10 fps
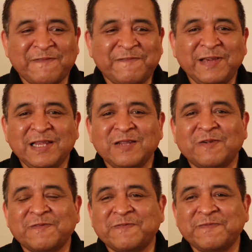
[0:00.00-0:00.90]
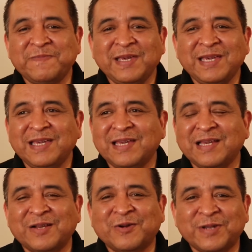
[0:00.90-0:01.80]
feeling of
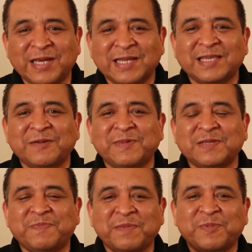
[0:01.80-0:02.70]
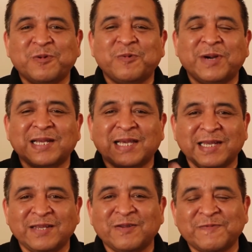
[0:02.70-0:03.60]
be connecting with people who are
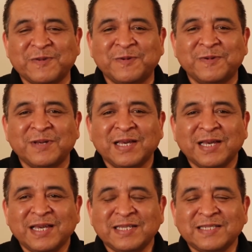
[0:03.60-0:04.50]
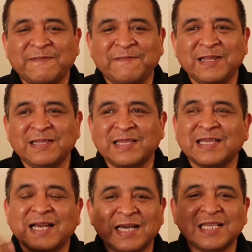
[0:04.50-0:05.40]
caring of you is the feeling
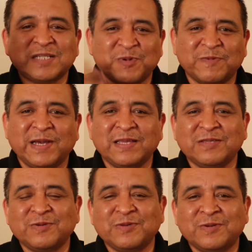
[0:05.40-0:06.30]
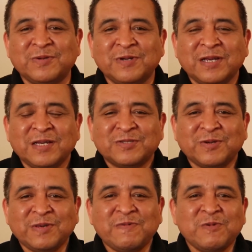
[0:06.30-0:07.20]
that God is providing to you. So
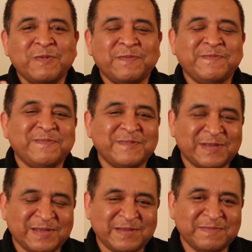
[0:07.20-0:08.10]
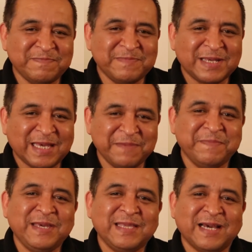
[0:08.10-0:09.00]
if you can
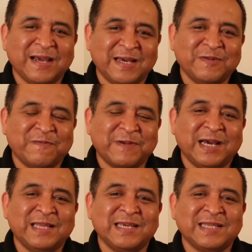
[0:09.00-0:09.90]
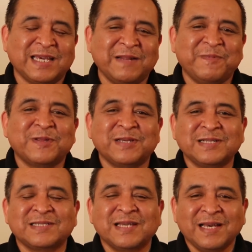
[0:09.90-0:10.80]
be the hand of God and help
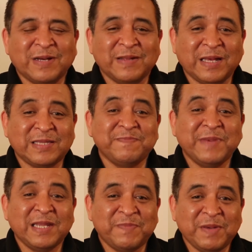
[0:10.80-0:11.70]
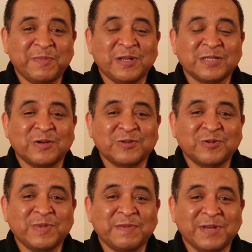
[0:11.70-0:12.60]
others, I think many people is going to
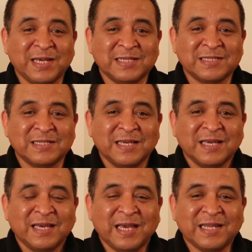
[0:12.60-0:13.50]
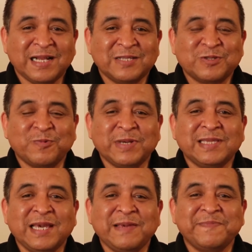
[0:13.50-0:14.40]
be blessed. And also when
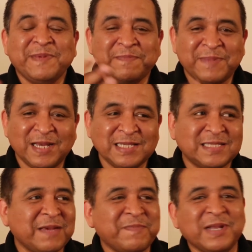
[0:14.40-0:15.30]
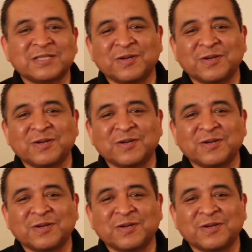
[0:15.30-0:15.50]
they be blessed, they bless